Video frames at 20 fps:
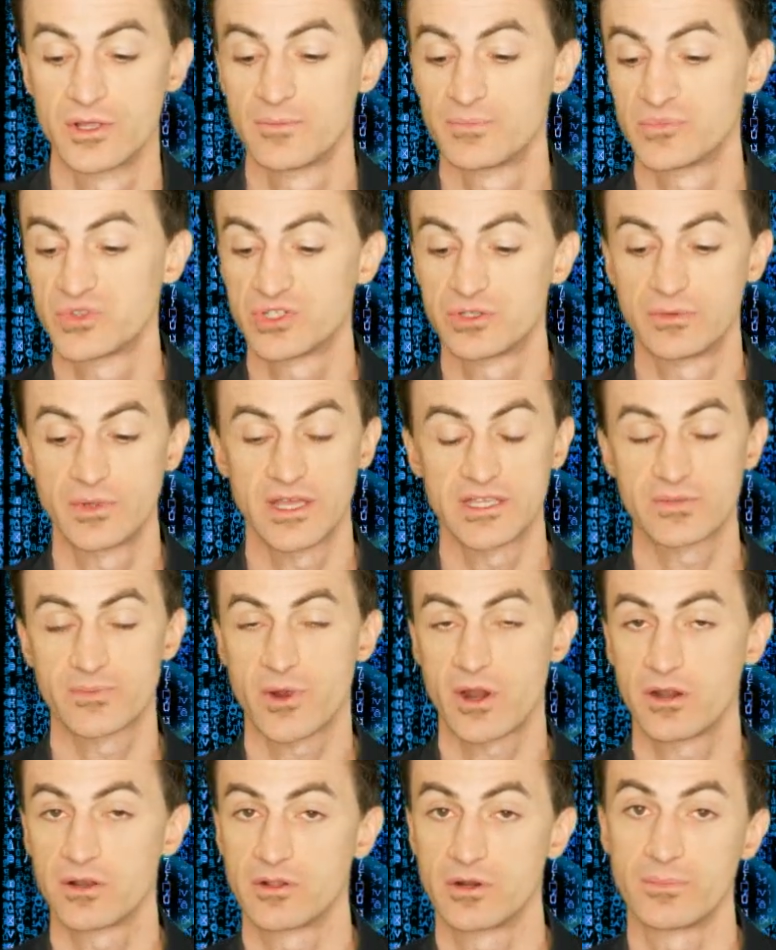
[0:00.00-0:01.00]
as part of
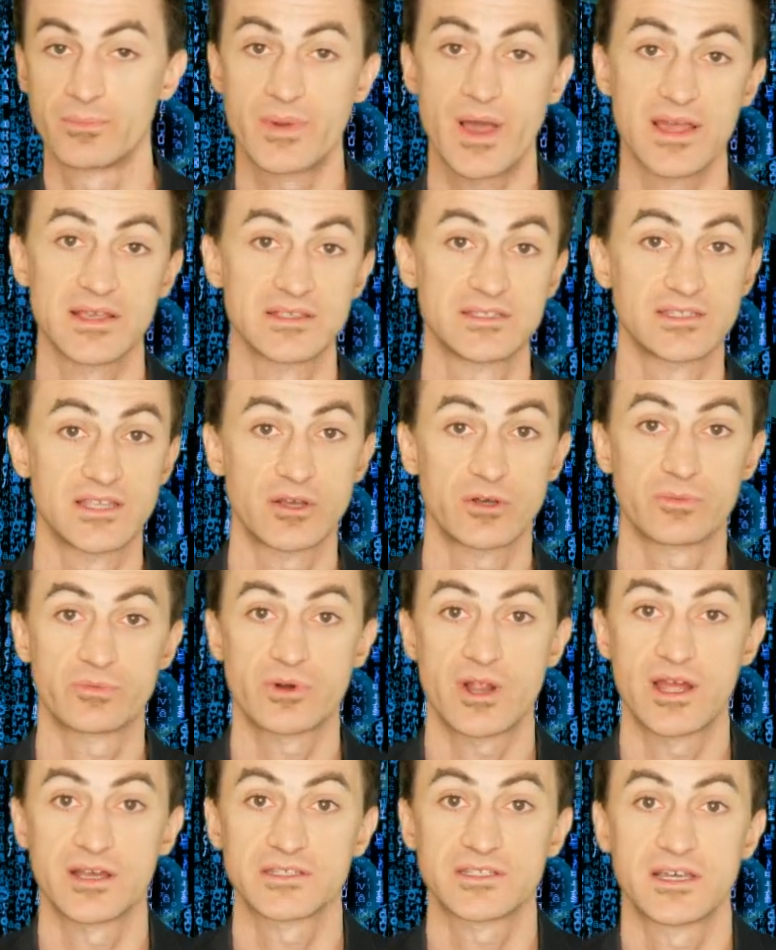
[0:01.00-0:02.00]
their buy sell
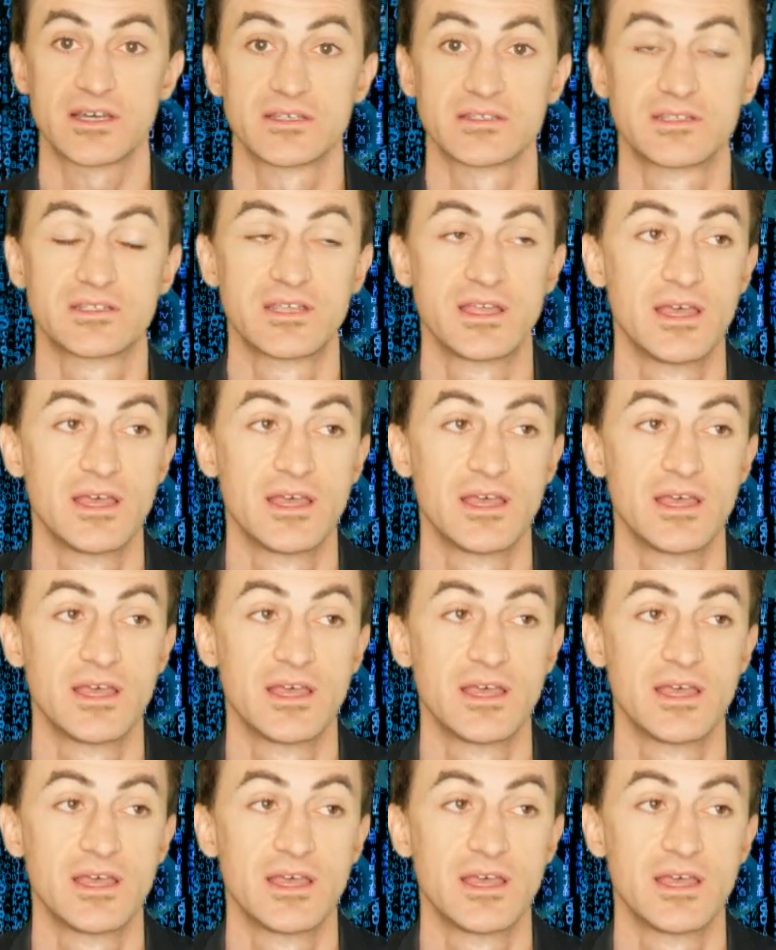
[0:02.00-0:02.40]
process,